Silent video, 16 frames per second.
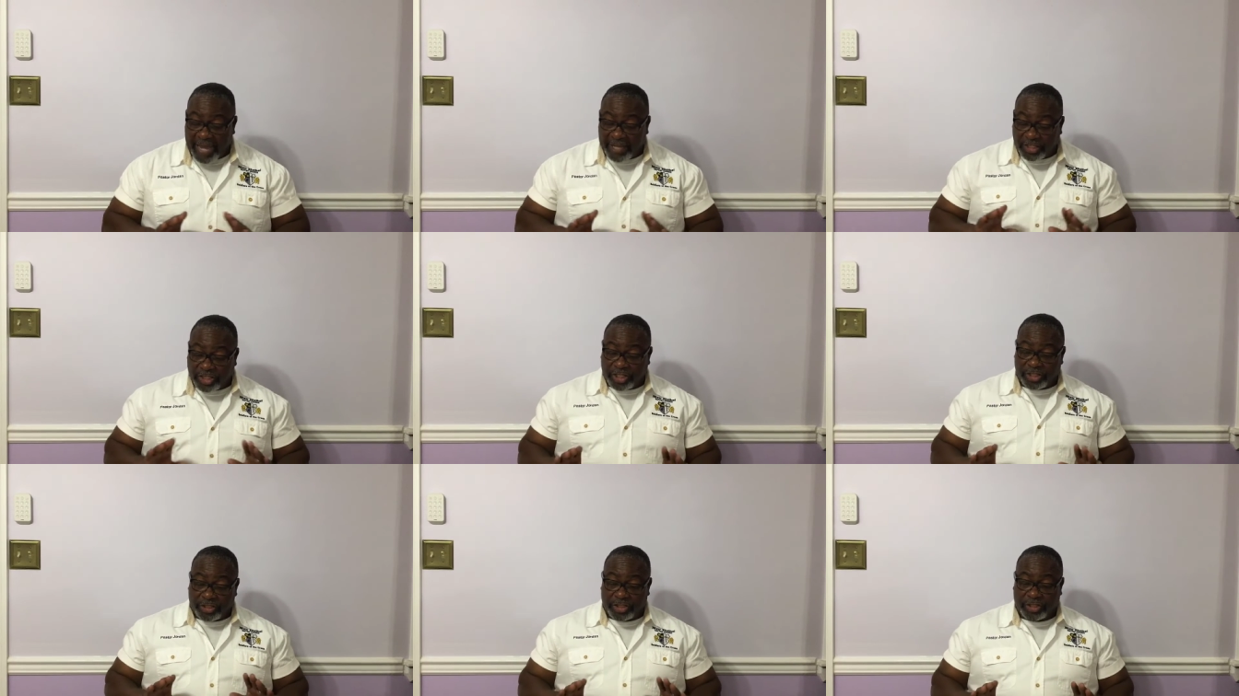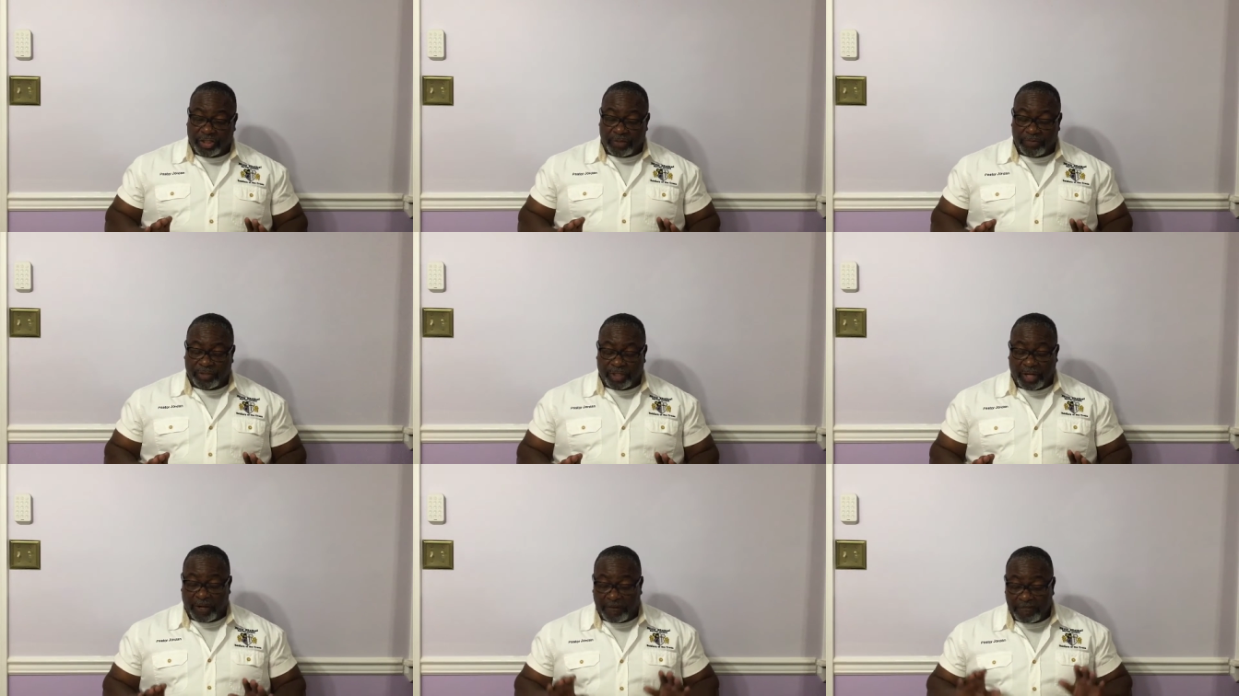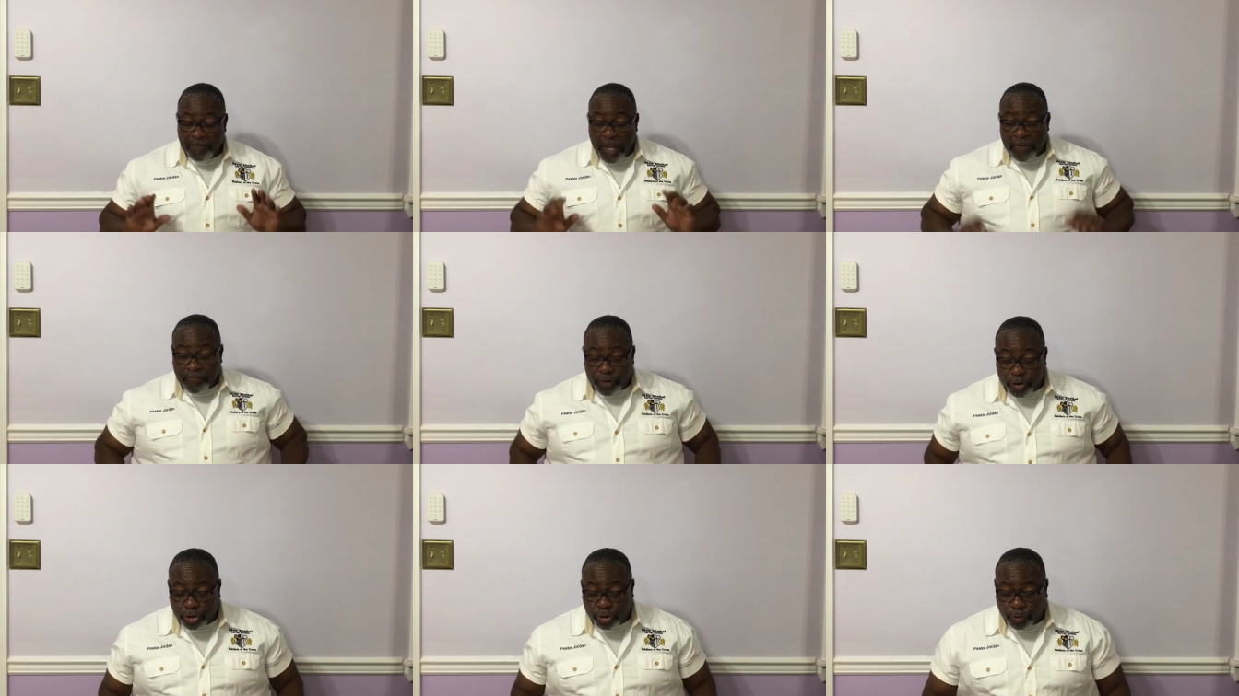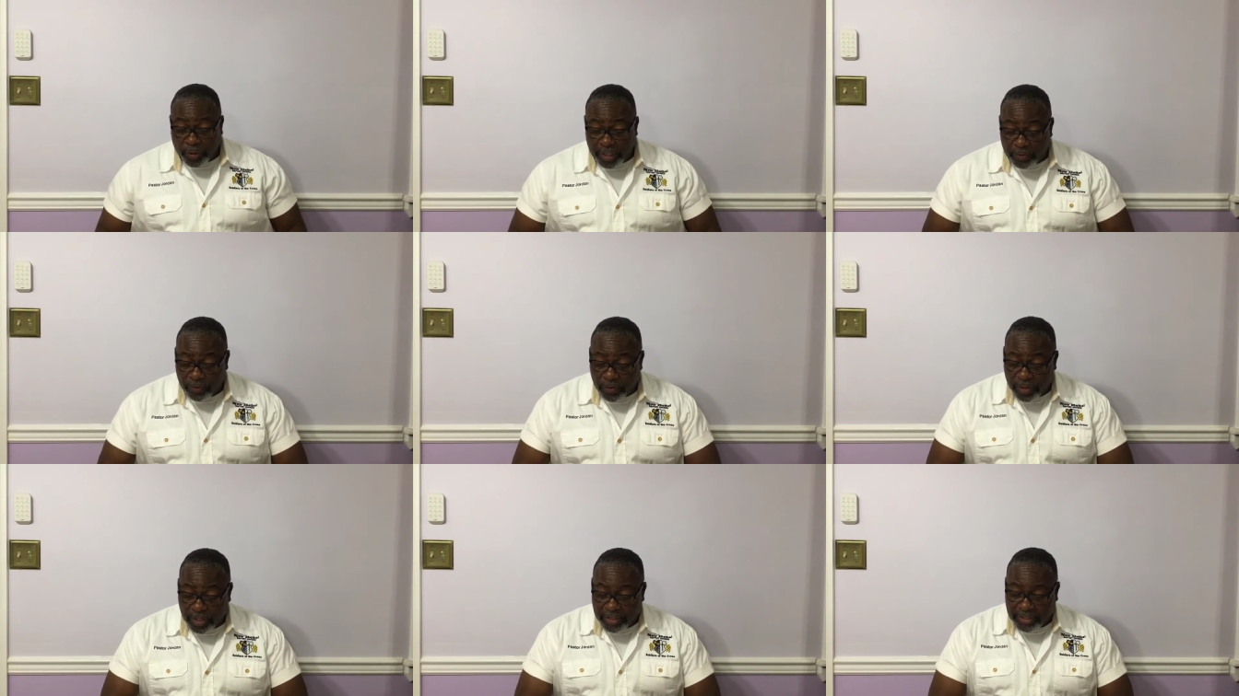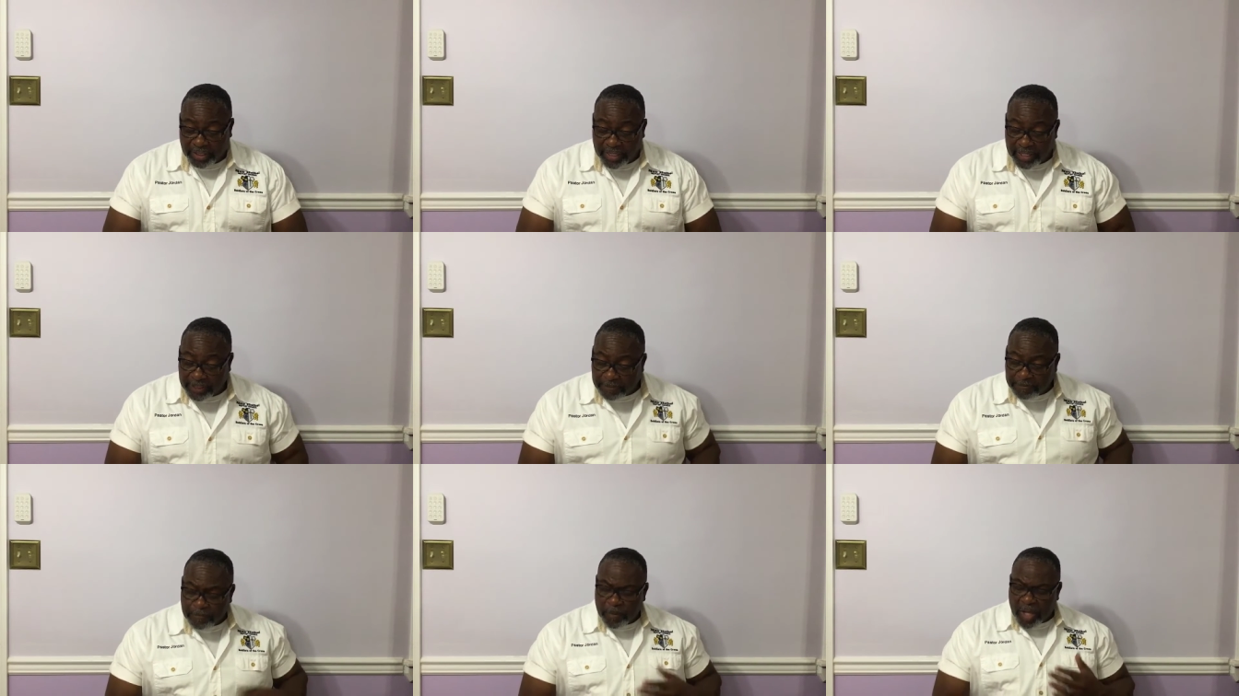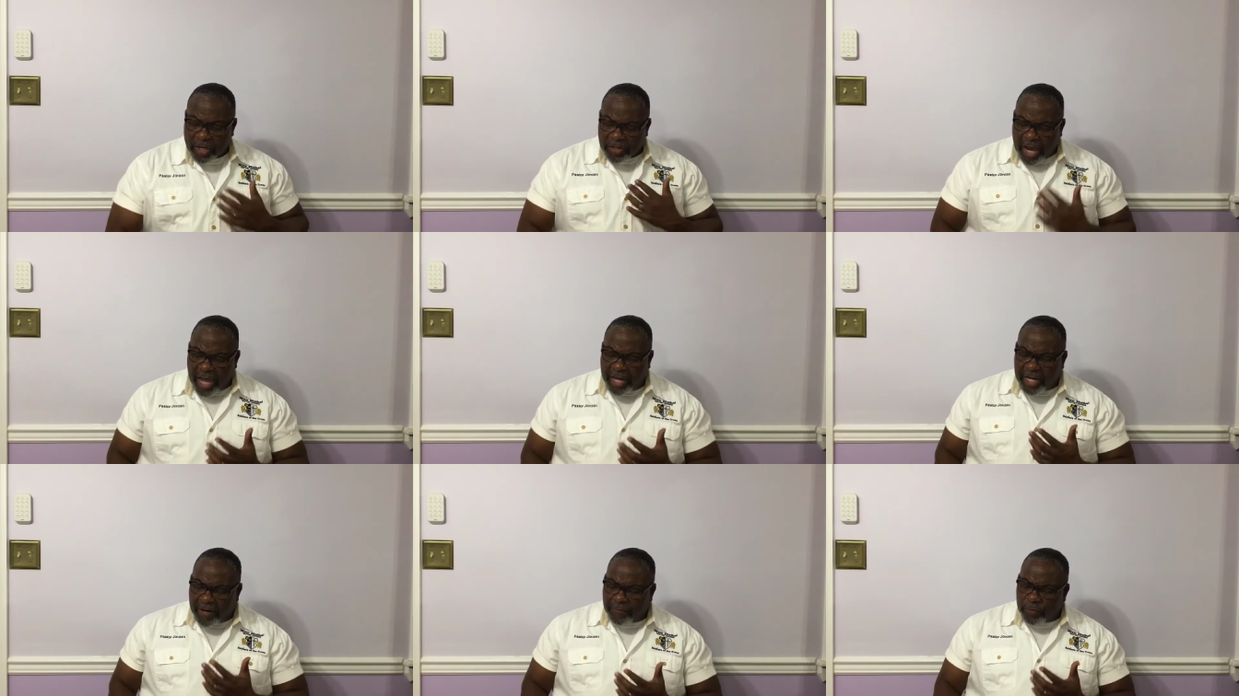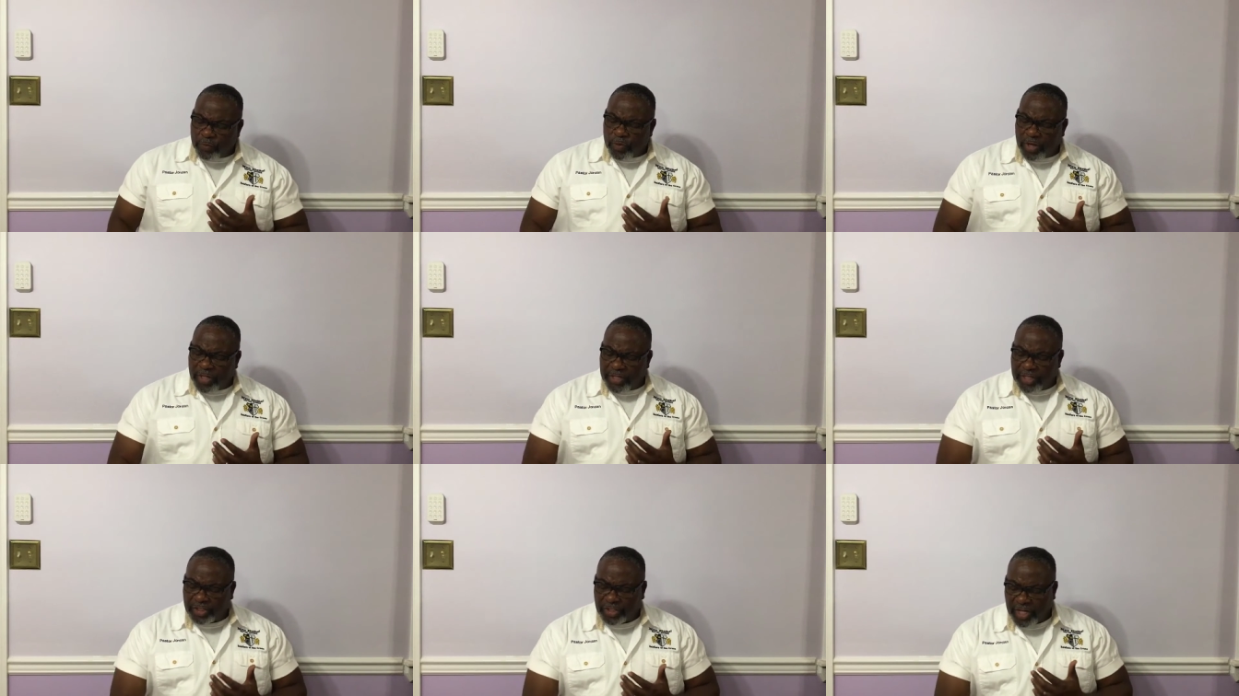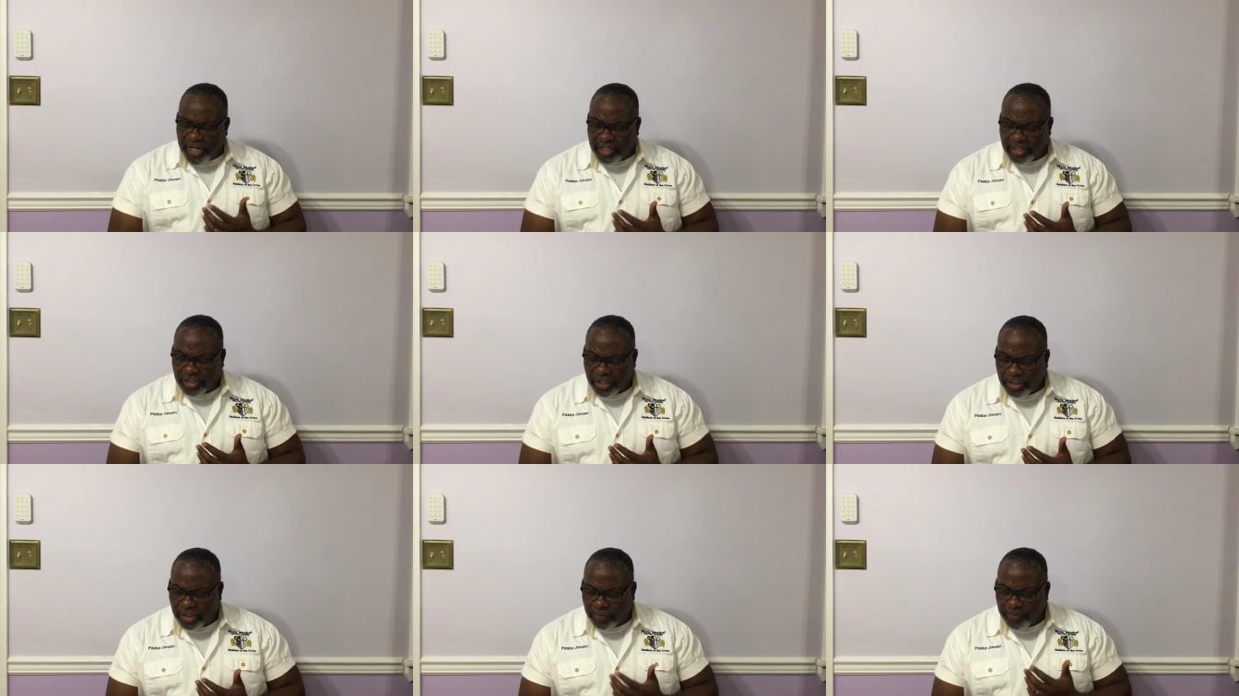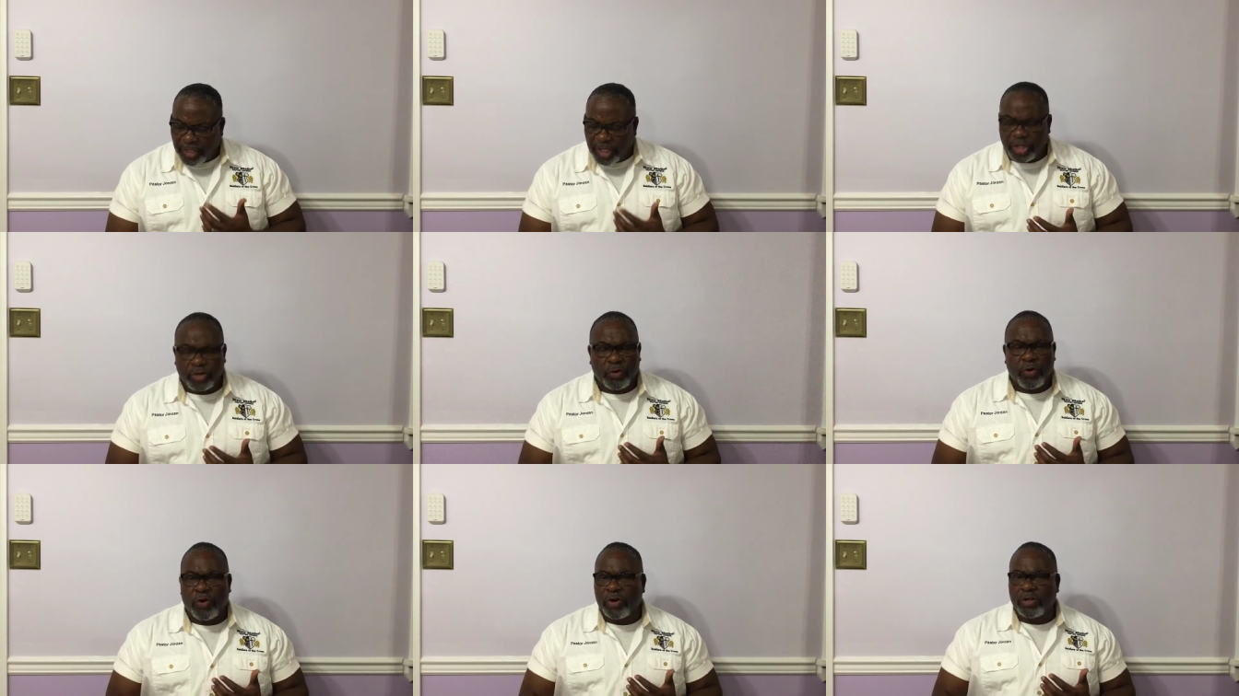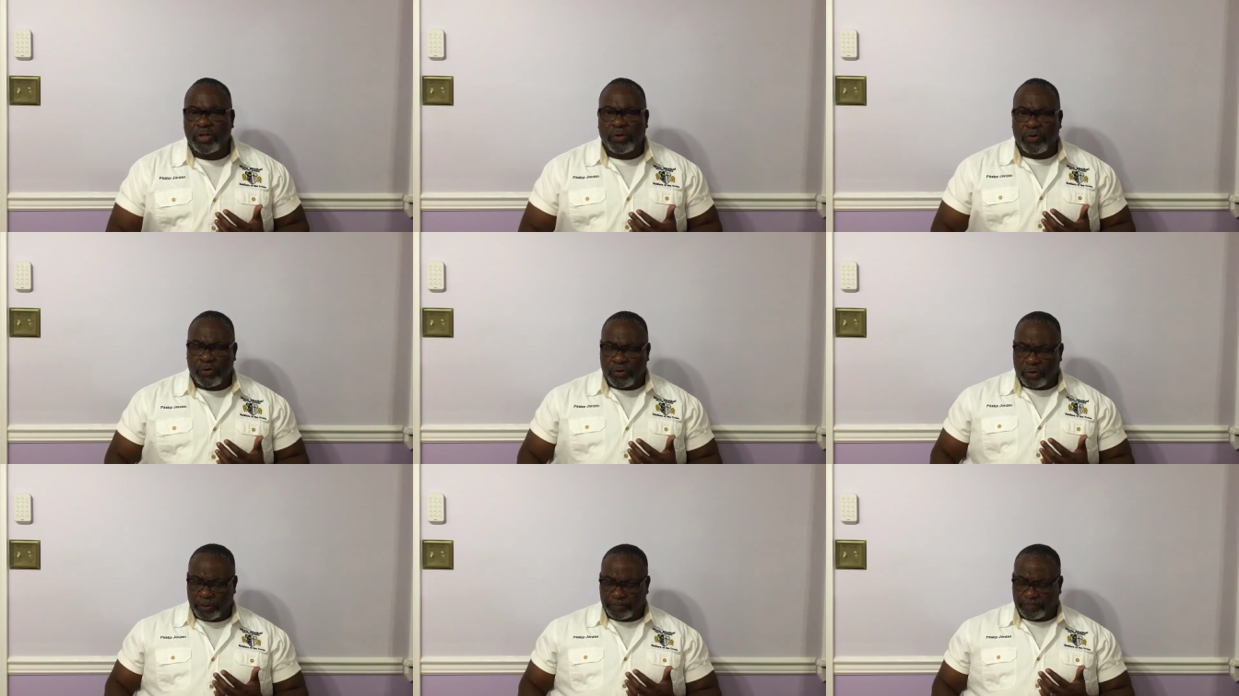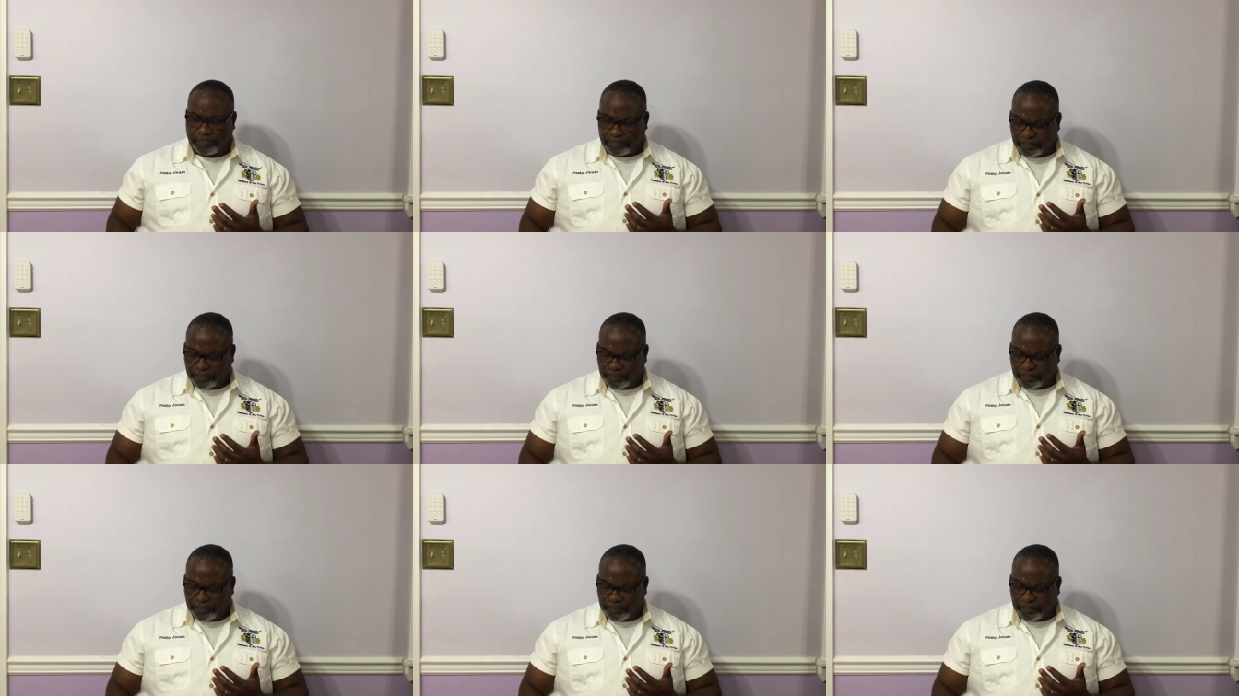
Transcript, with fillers: by Jesus himself. Verse 21 says, not everyone that says unto me, Lord, Lord,